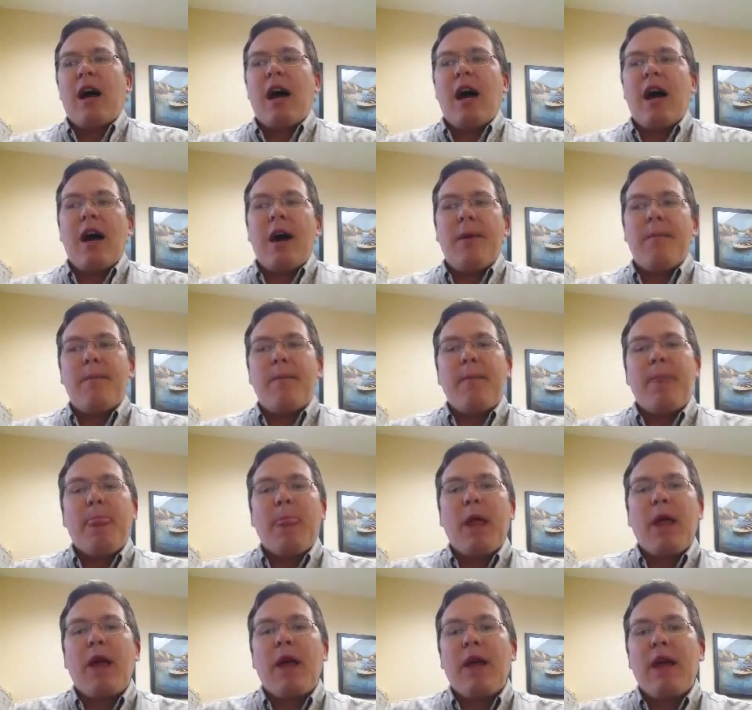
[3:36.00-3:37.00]
um,
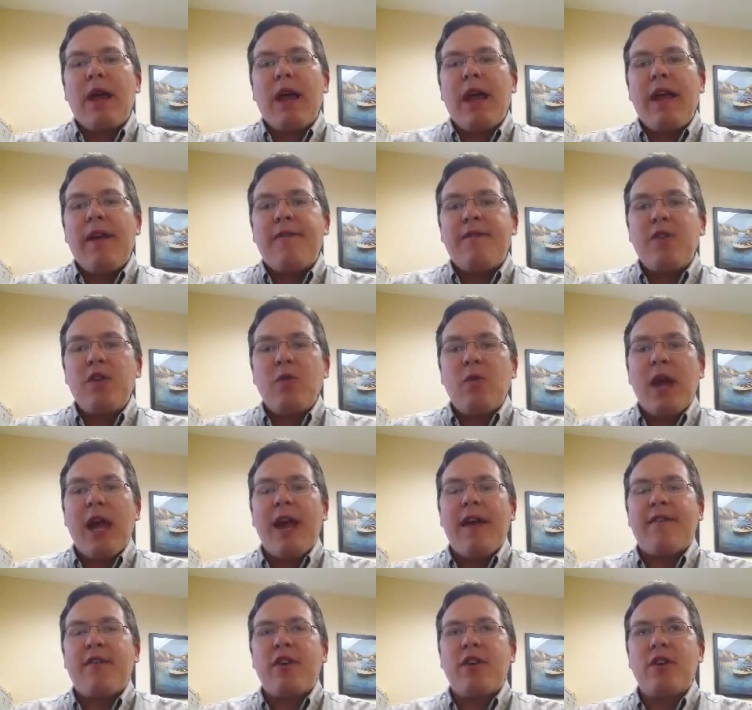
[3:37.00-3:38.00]
if you
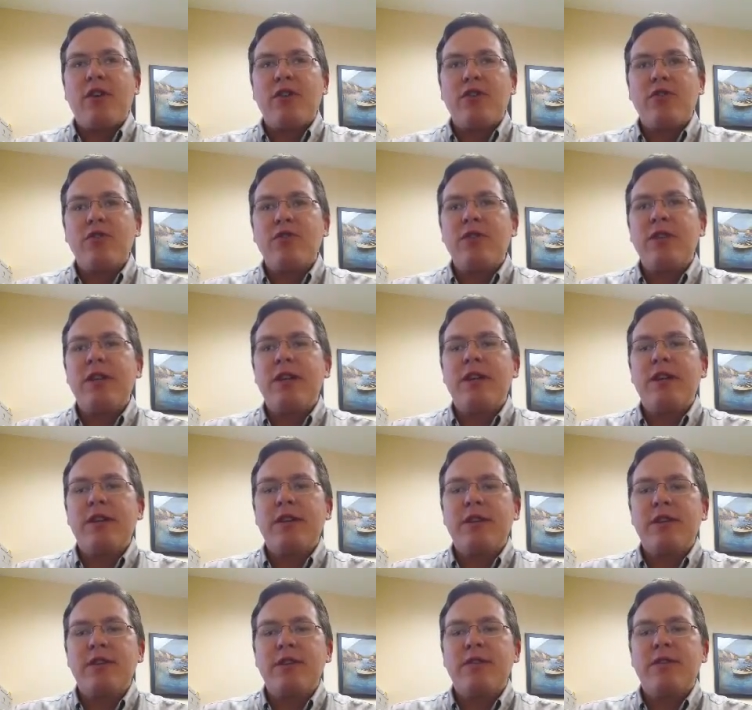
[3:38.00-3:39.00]
have heard
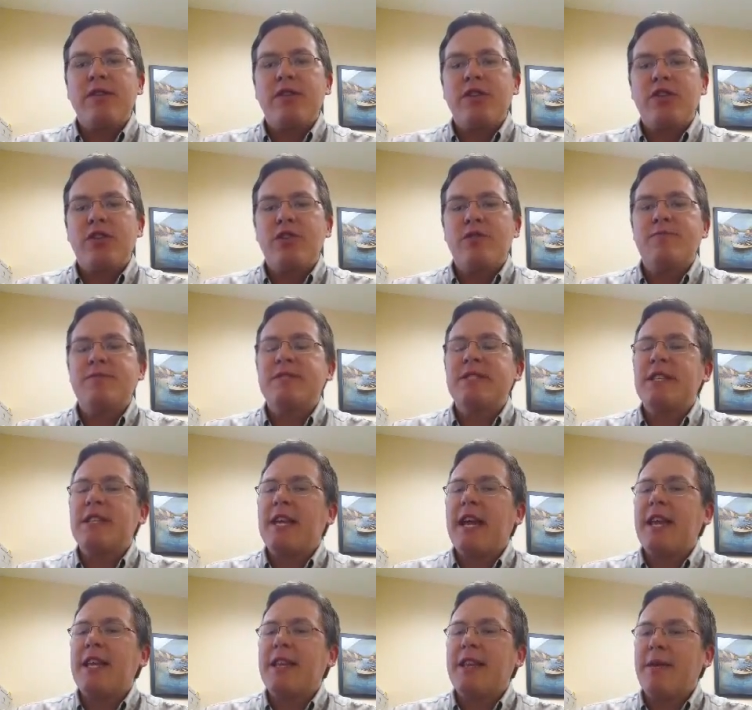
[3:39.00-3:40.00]
uh, the term
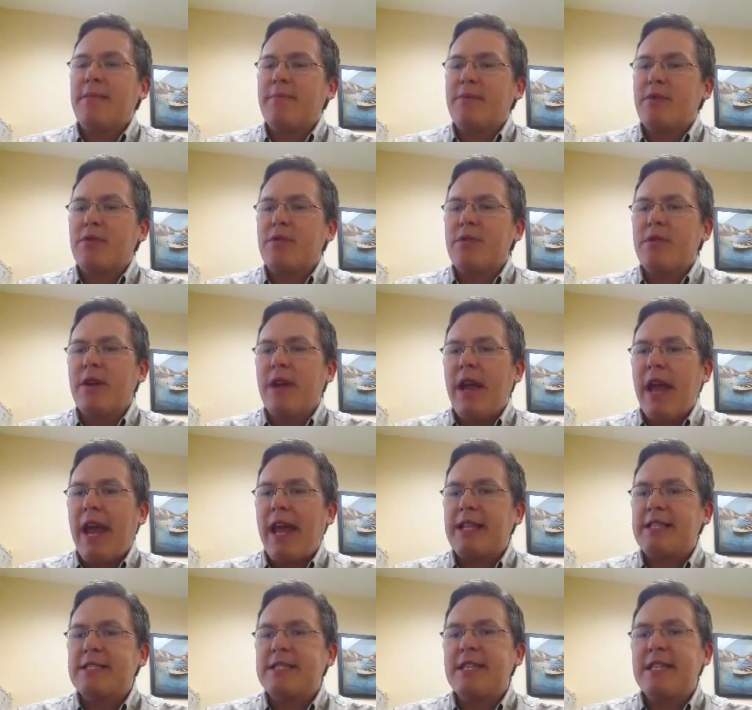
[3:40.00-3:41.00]
cetane number
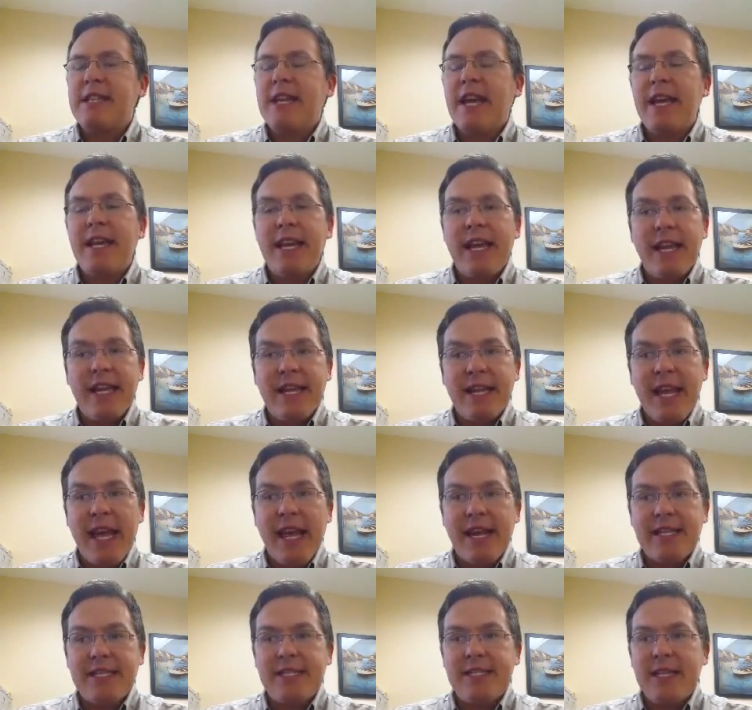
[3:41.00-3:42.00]
and cetane
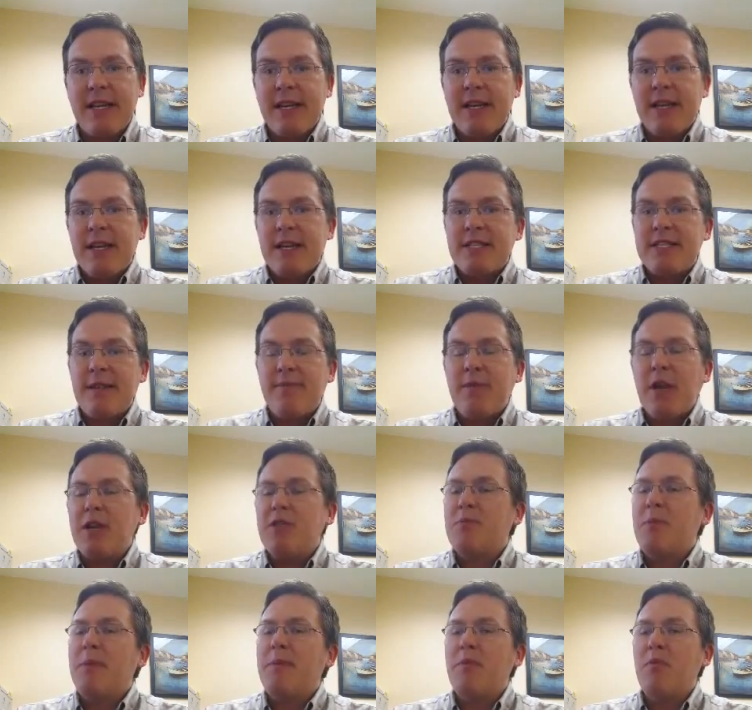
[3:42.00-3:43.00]
index,
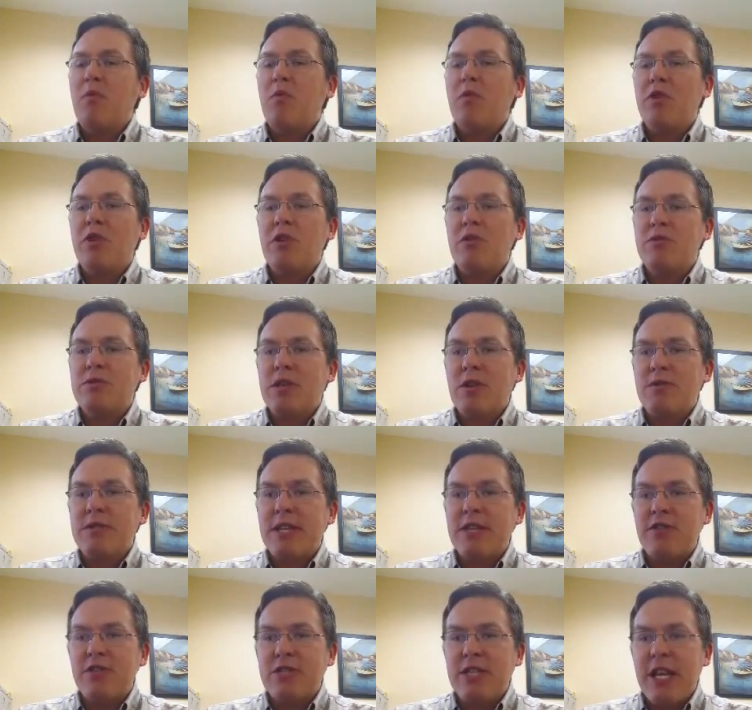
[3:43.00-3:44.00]
sometimes people will use those
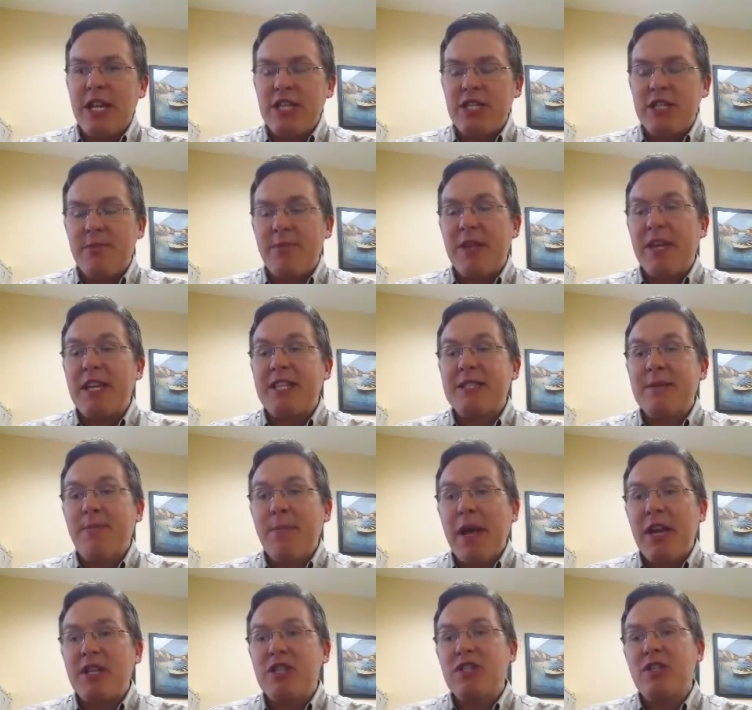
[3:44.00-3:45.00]
interchangeably,
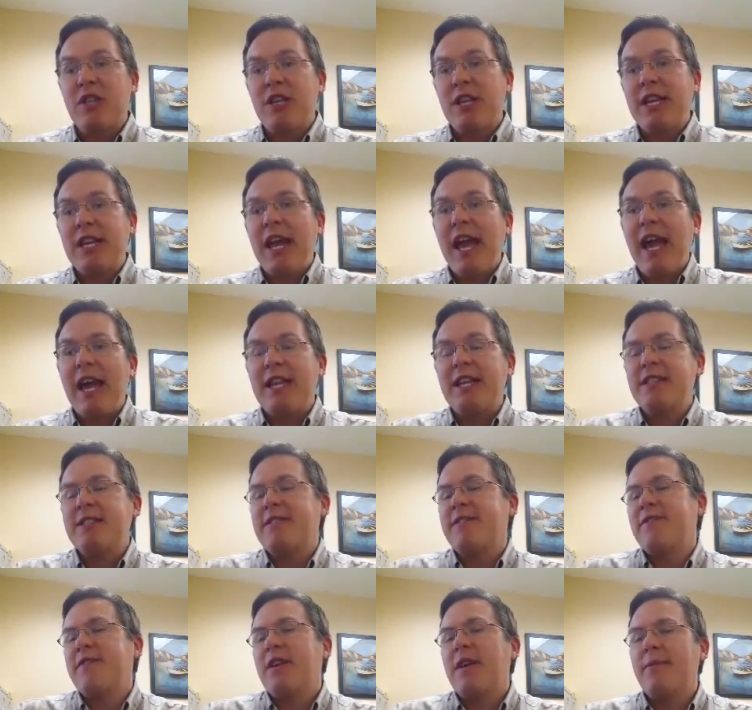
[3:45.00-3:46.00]
especially
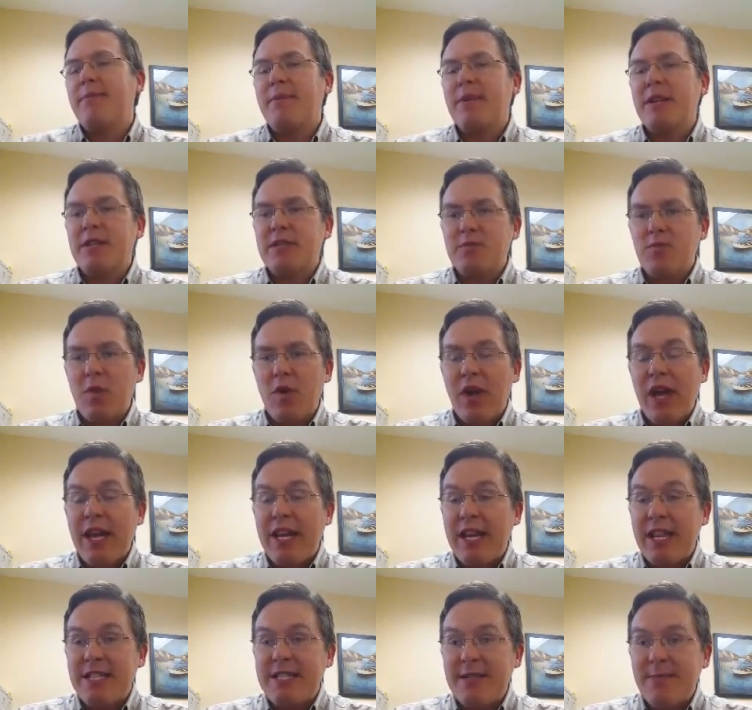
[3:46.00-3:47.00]
additive companies will.
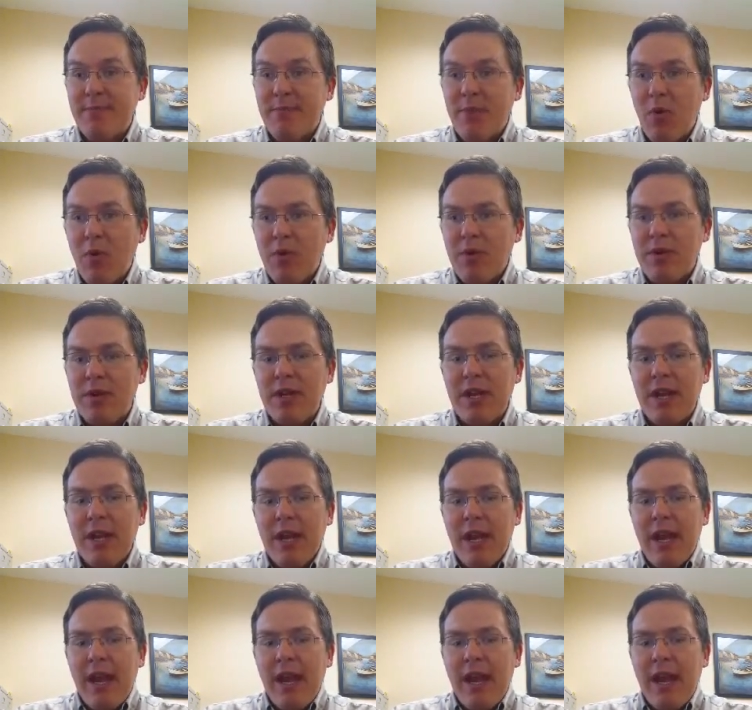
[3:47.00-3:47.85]
And it's important